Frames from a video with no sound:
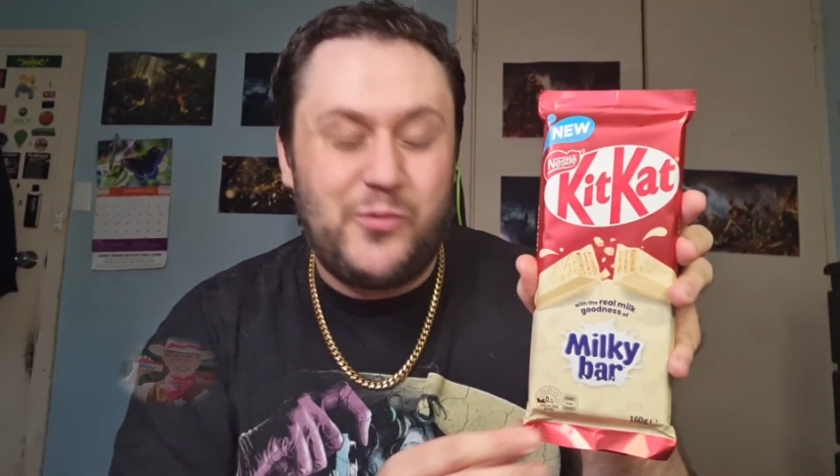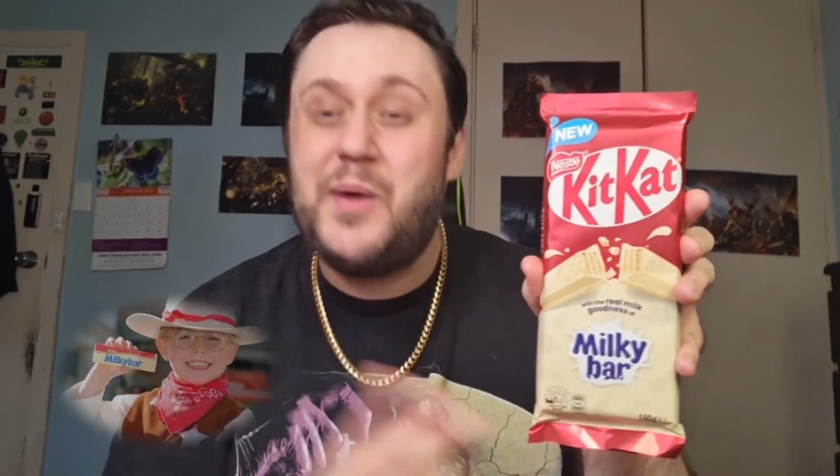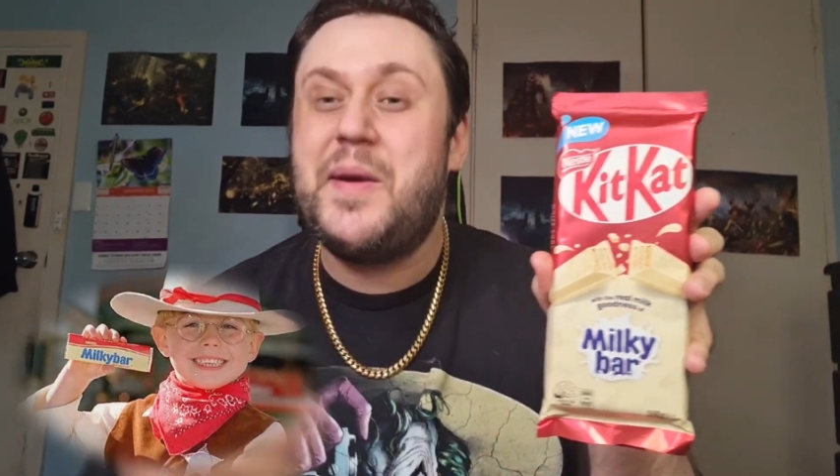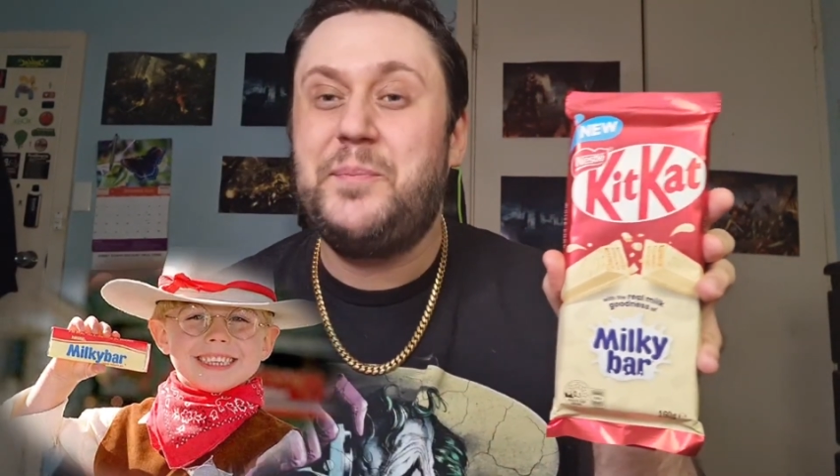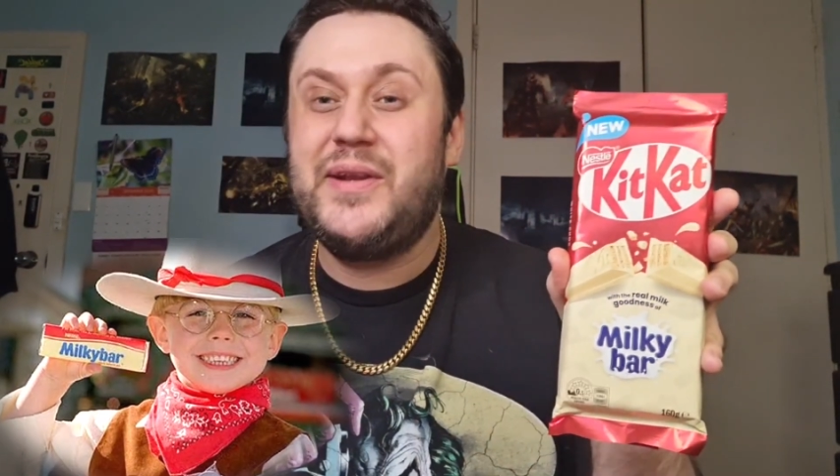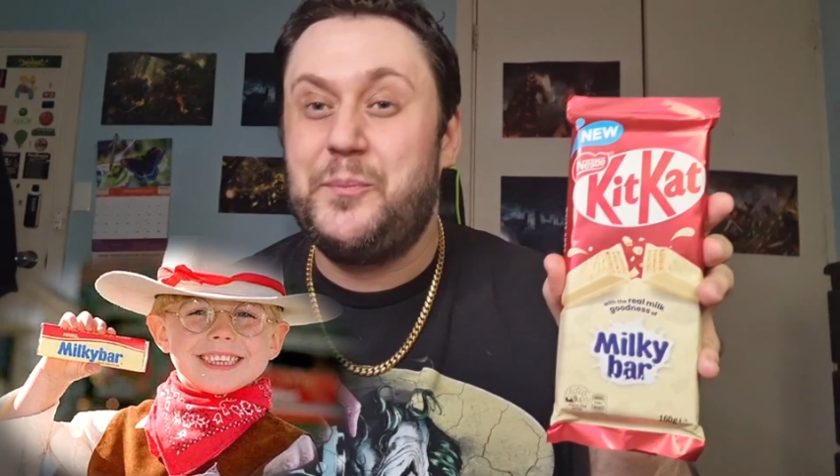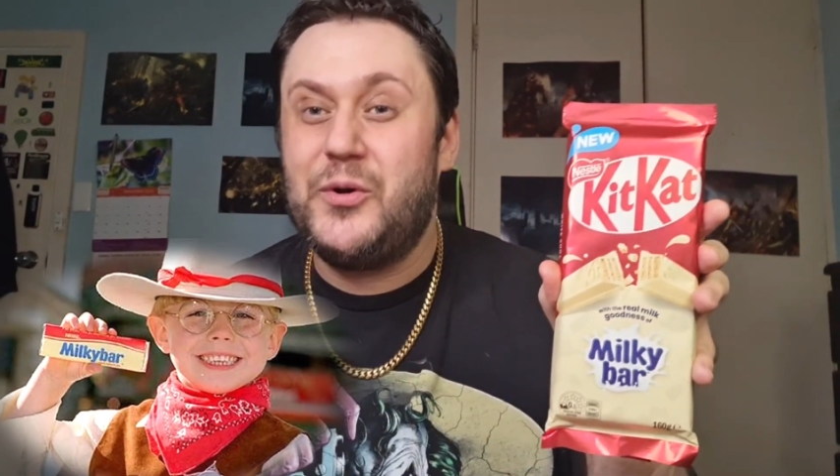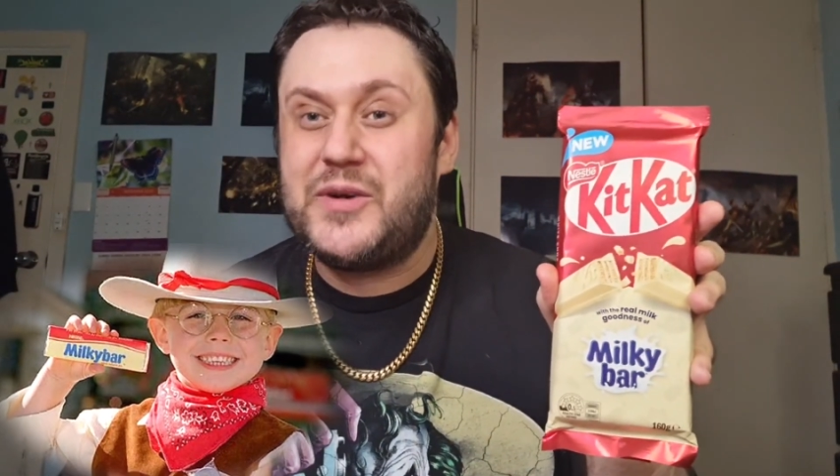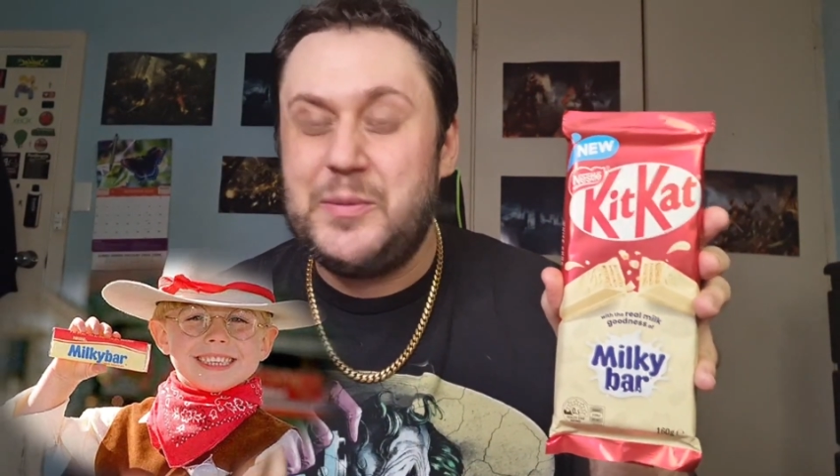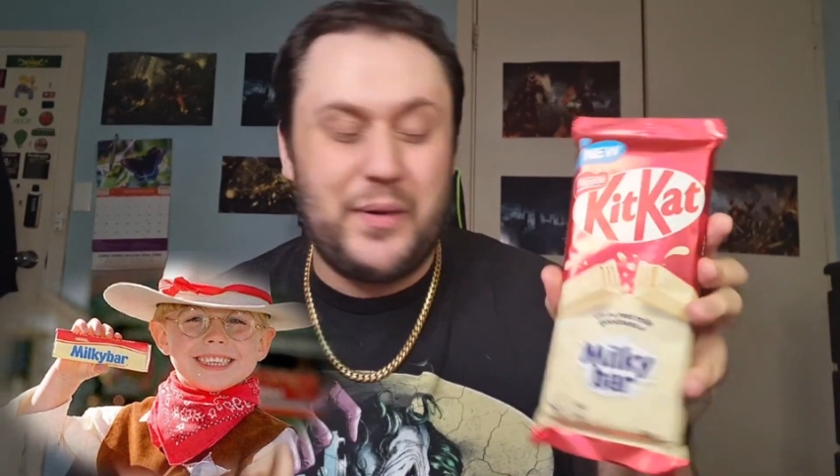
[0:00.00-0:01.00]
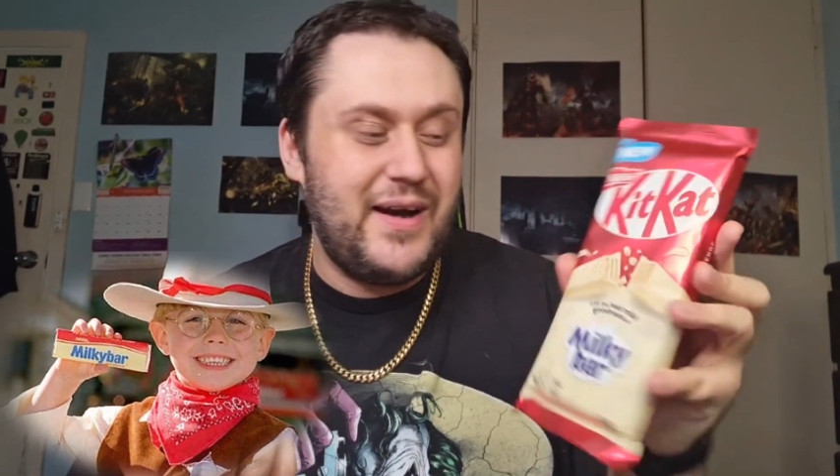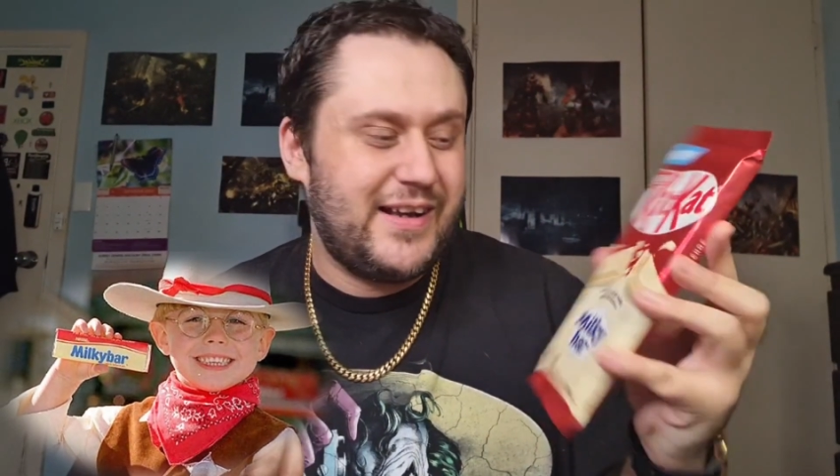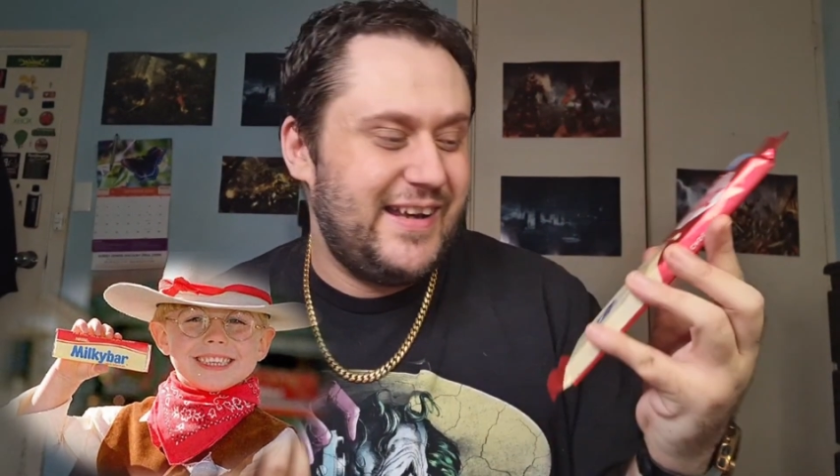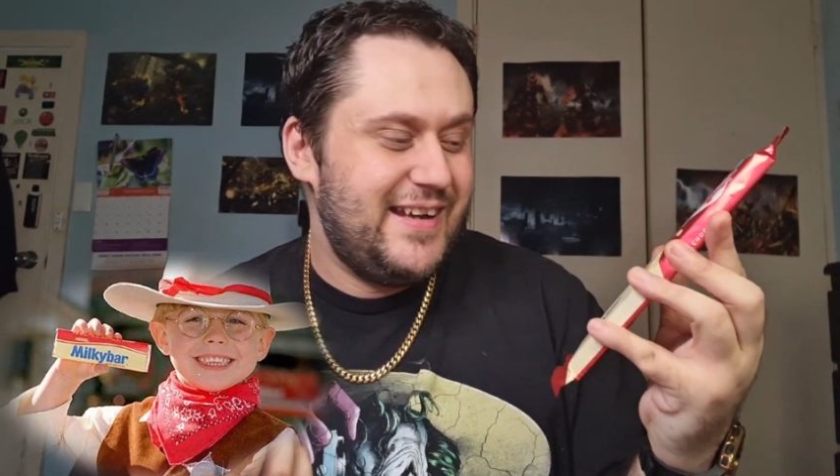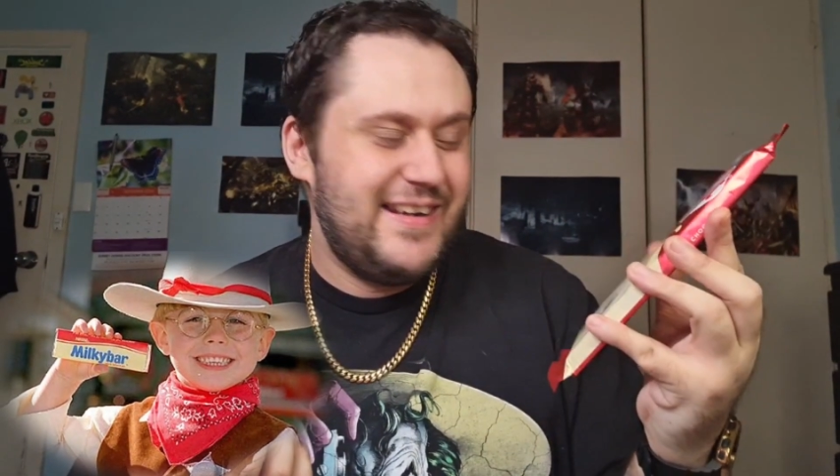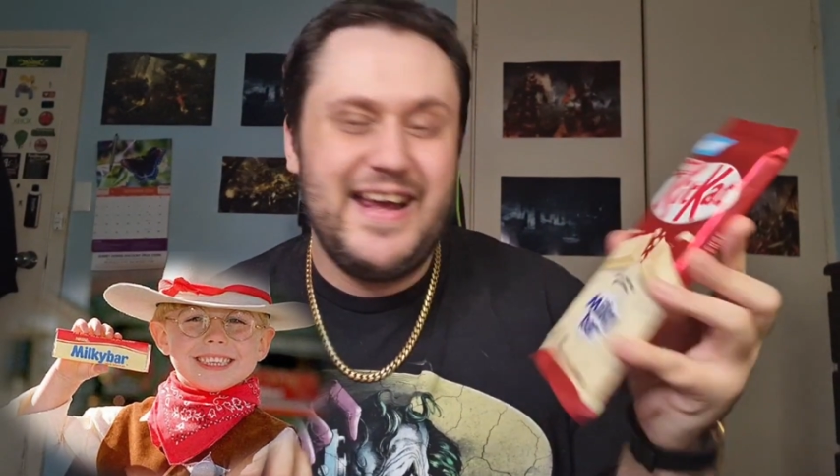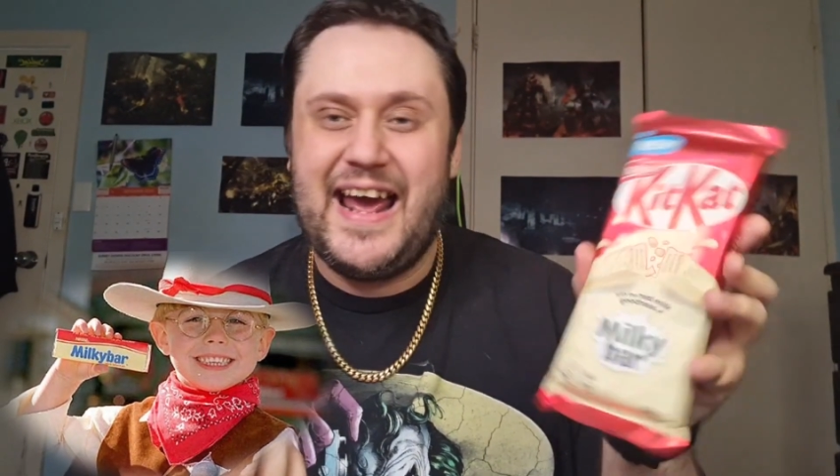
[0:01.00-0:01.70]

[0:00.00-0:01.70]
Remember the Milky bar kid?